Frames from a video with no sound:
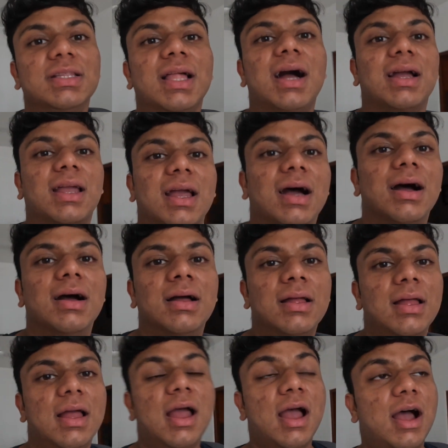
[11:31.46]
Lanka.
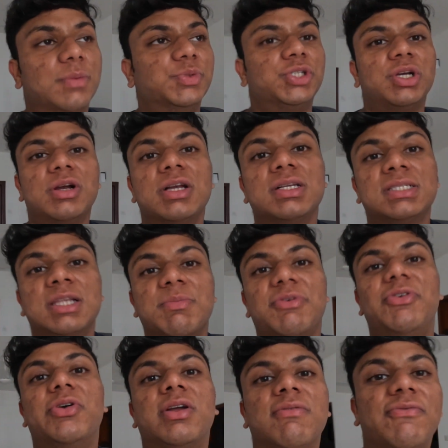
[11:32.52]
I'm sure some of
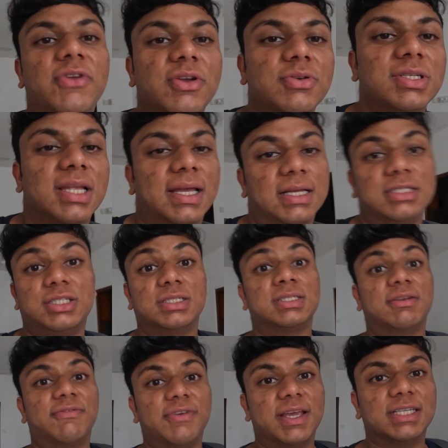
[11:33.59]
you are confused, like it's just
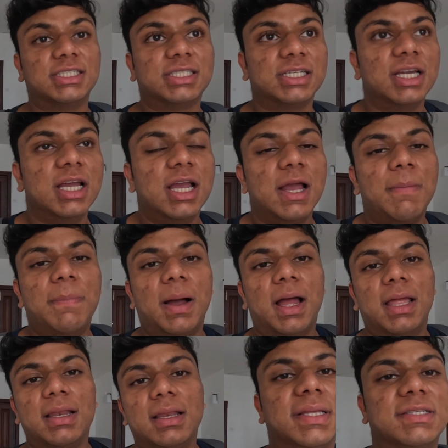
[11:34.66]
a fish.
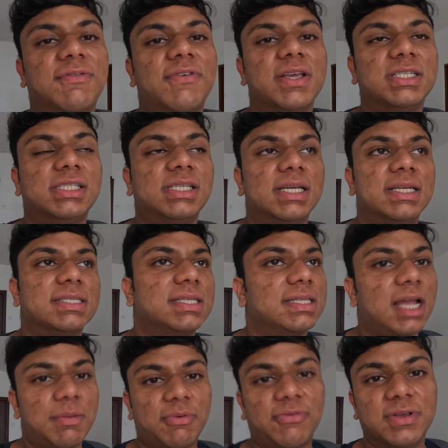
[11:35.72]
But this fish is the
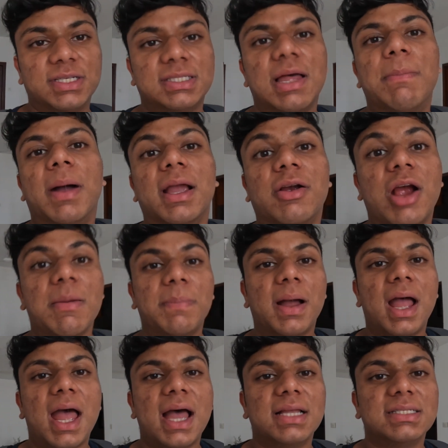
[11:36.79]
type of fish that my grandpa
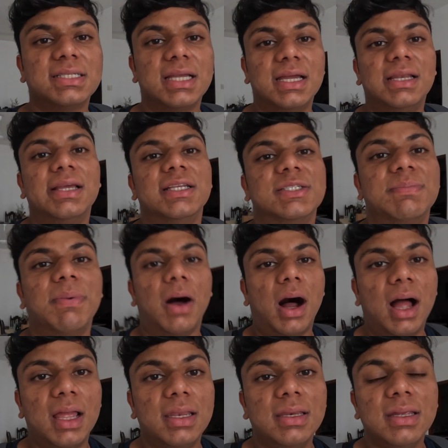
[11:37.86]
has in his
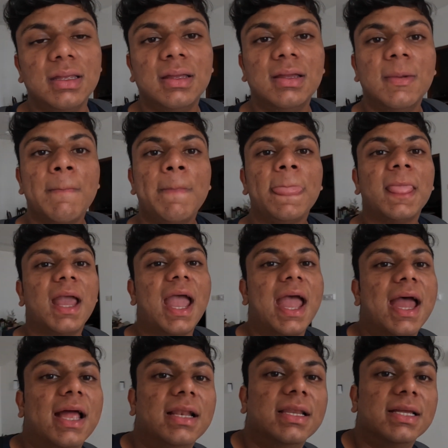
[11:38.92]
pond.
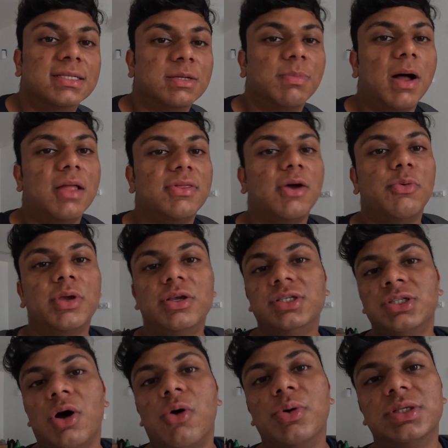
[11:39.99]
And it's a pond that we
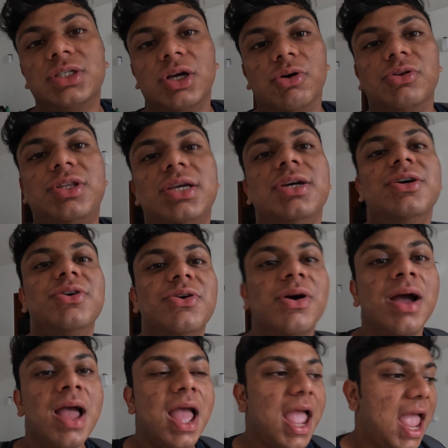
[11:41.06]
used to always go
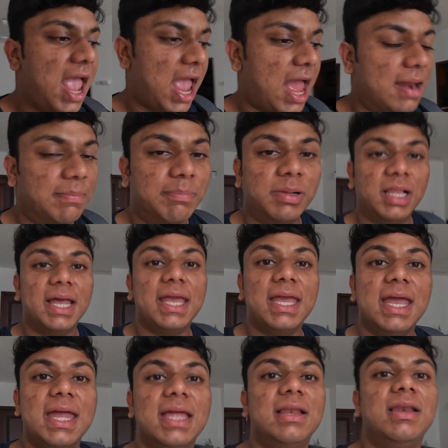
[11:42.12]
to and
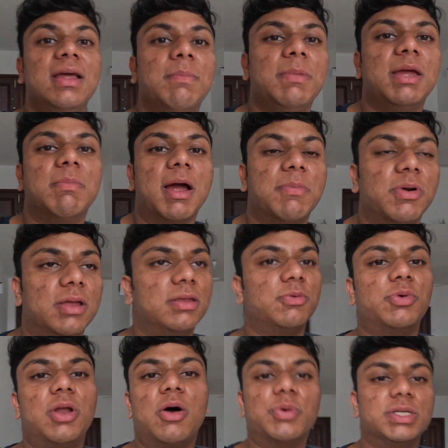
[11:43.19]
play in. Me and my brother
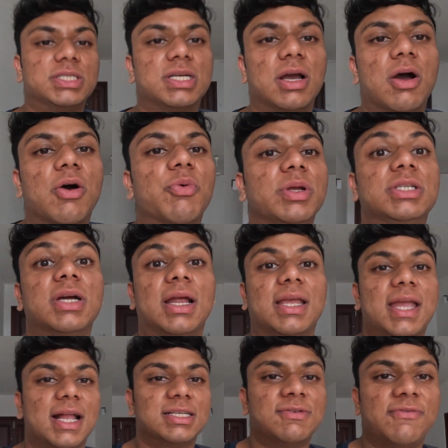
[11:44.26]
would always go. We'd try
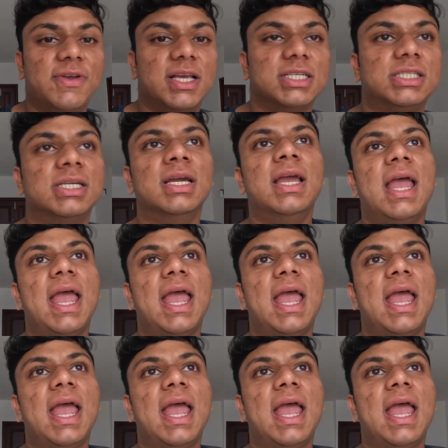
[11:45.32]
to catch fish